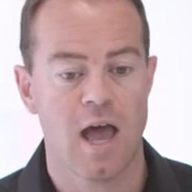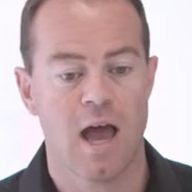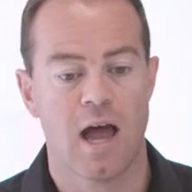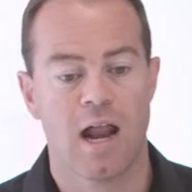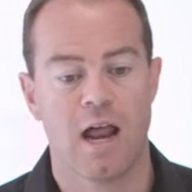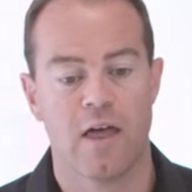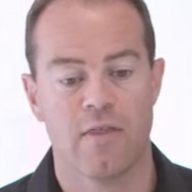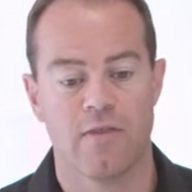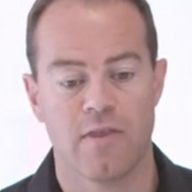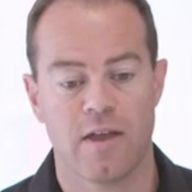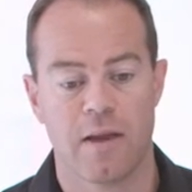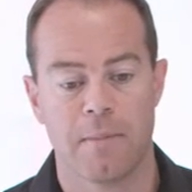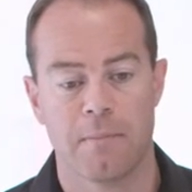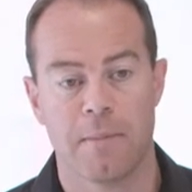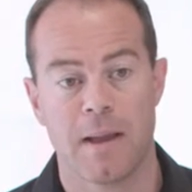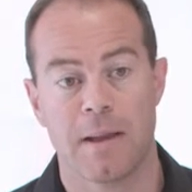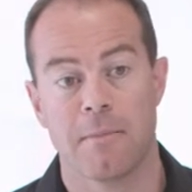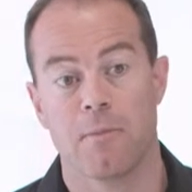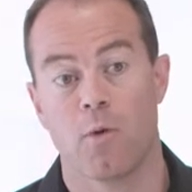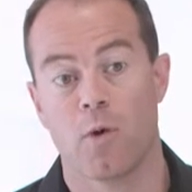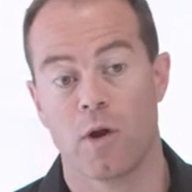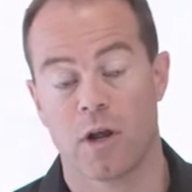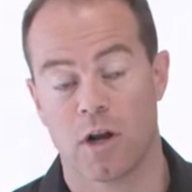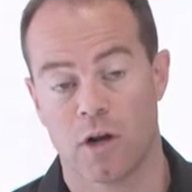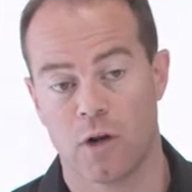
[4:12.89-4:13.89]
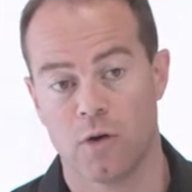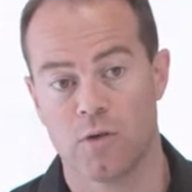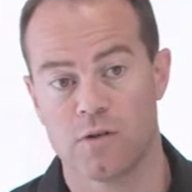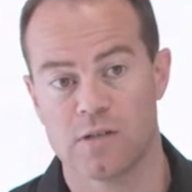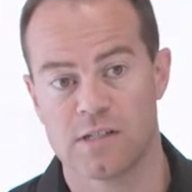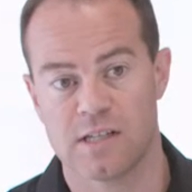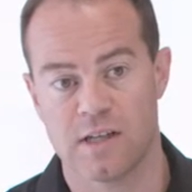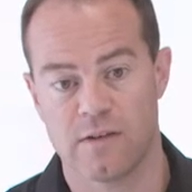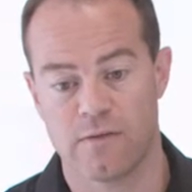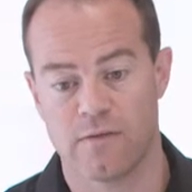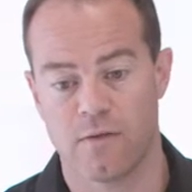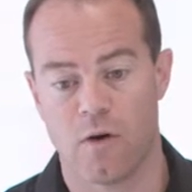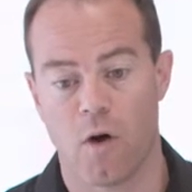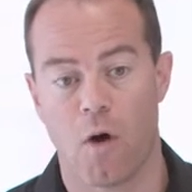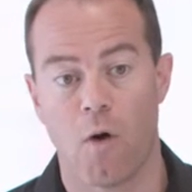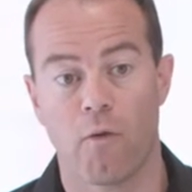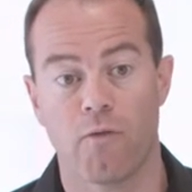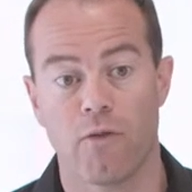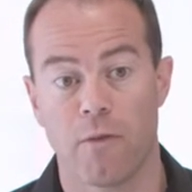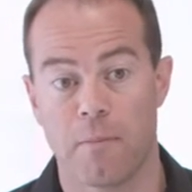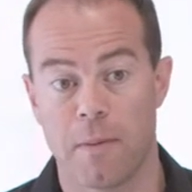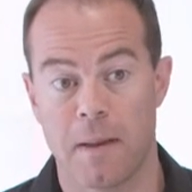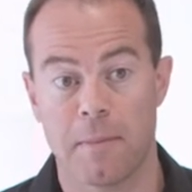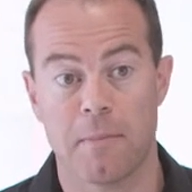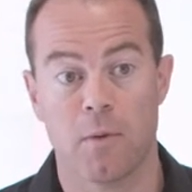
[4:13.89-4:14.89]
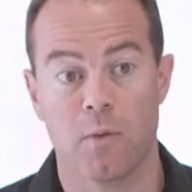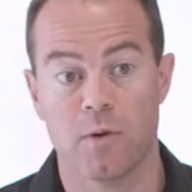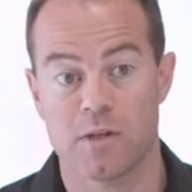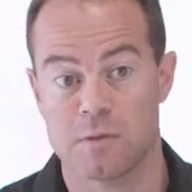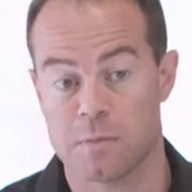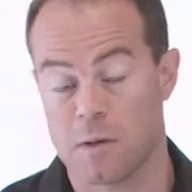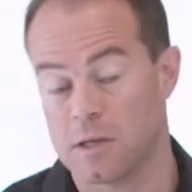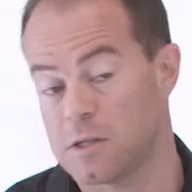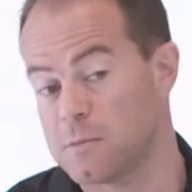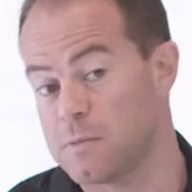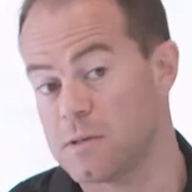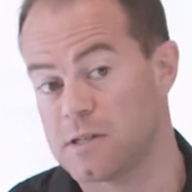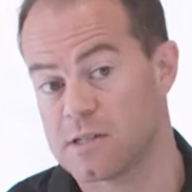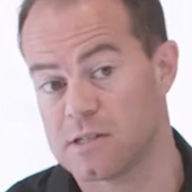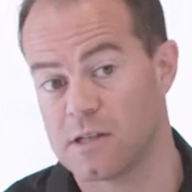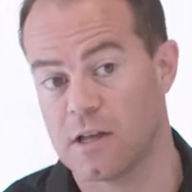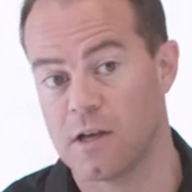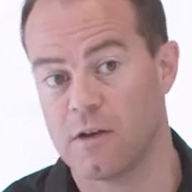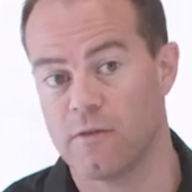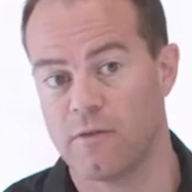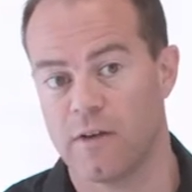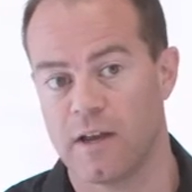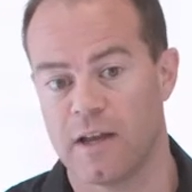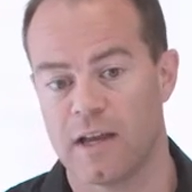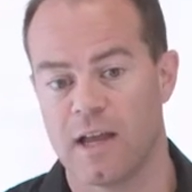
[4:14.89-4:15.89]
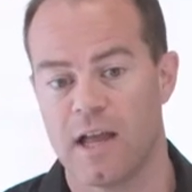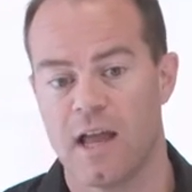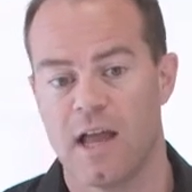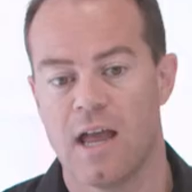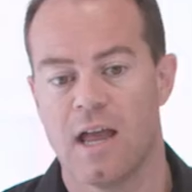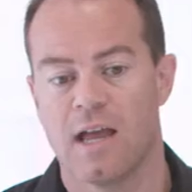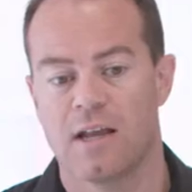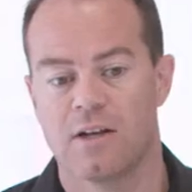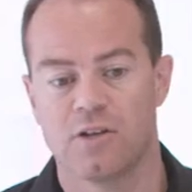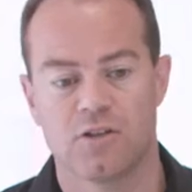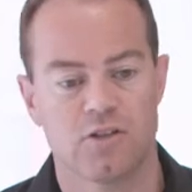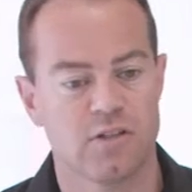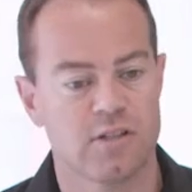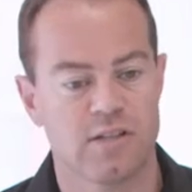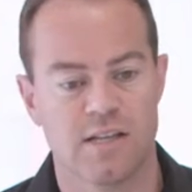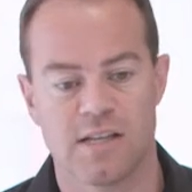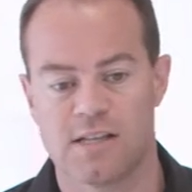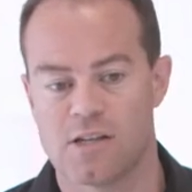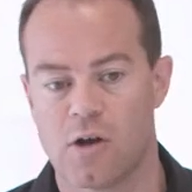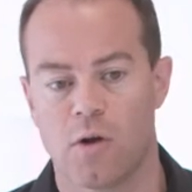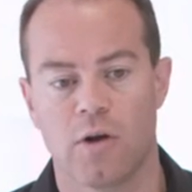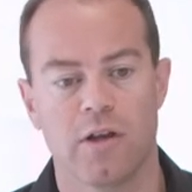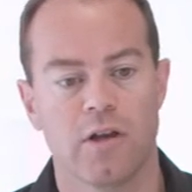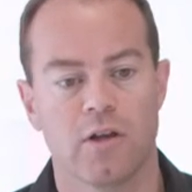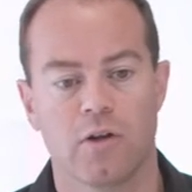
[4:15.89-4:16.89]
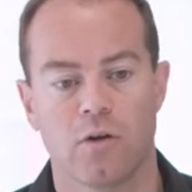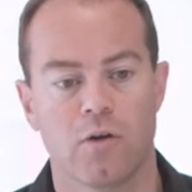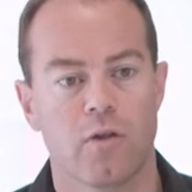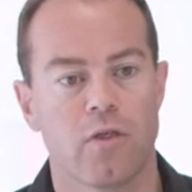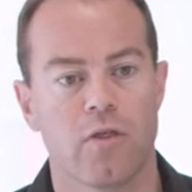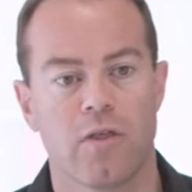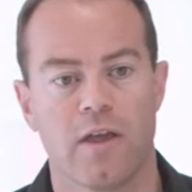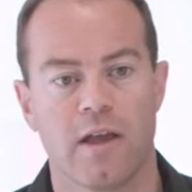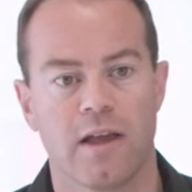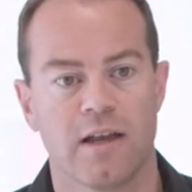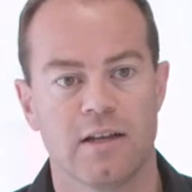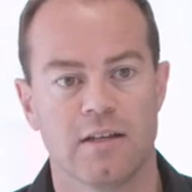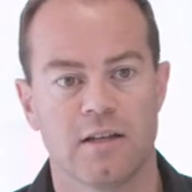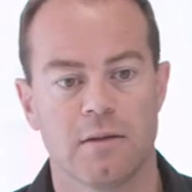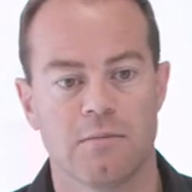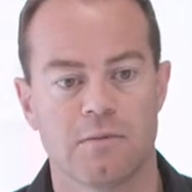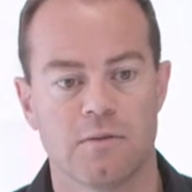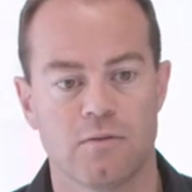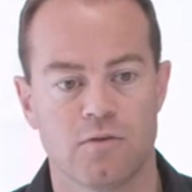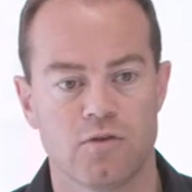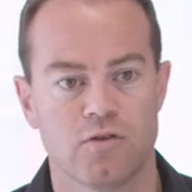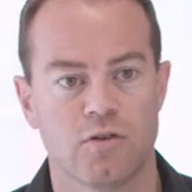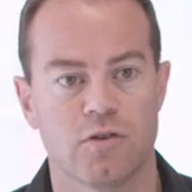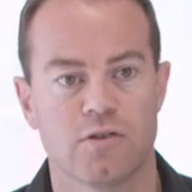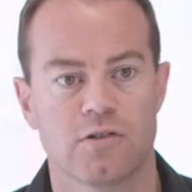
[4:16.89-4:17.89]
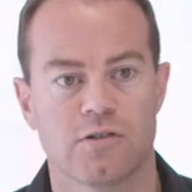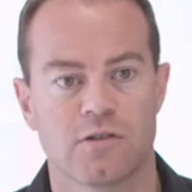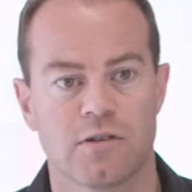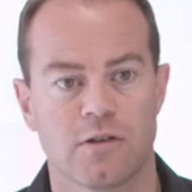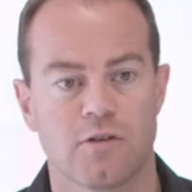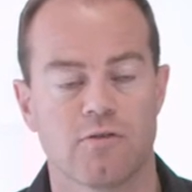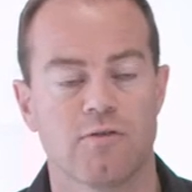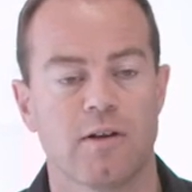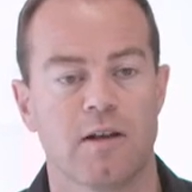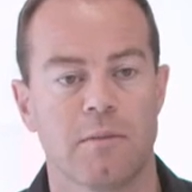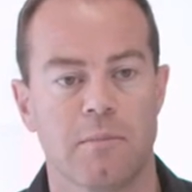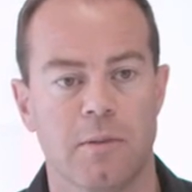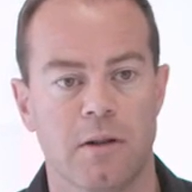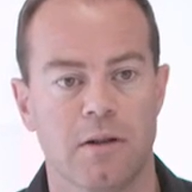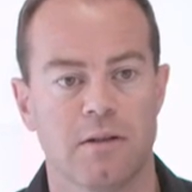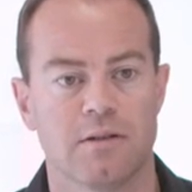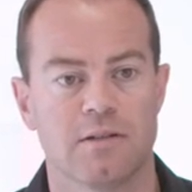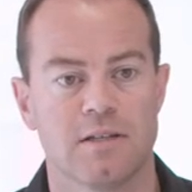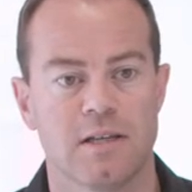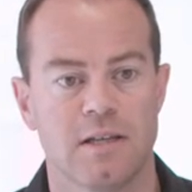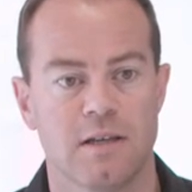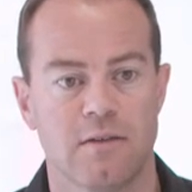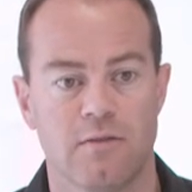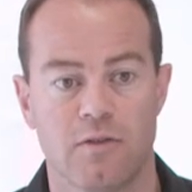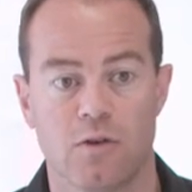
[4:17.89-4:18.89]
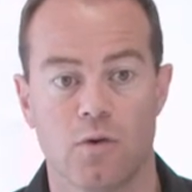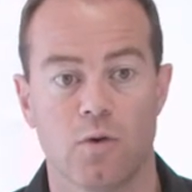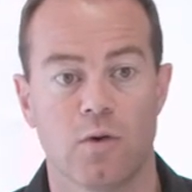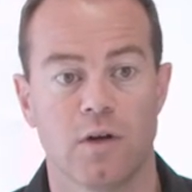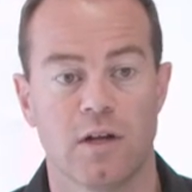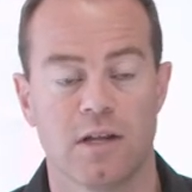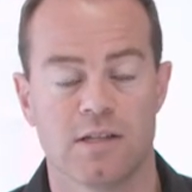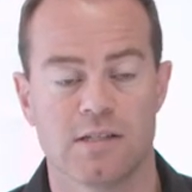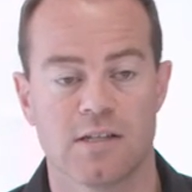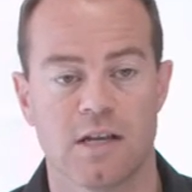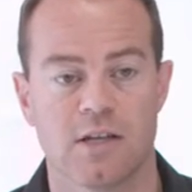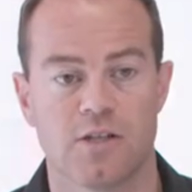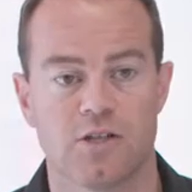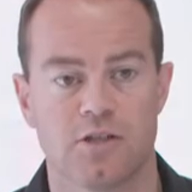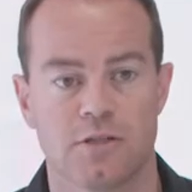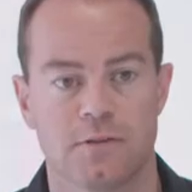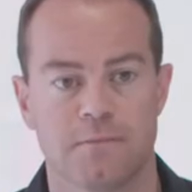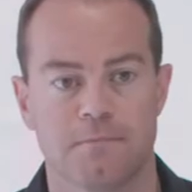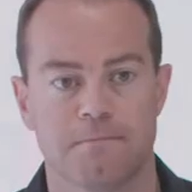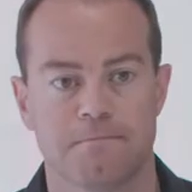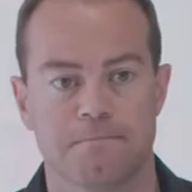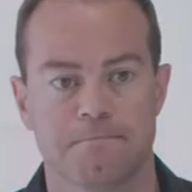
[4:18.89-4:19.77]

I think being more inclusive of the people we're supposed to be serving just is only a good thing in terms of trust and credibility of the organisation.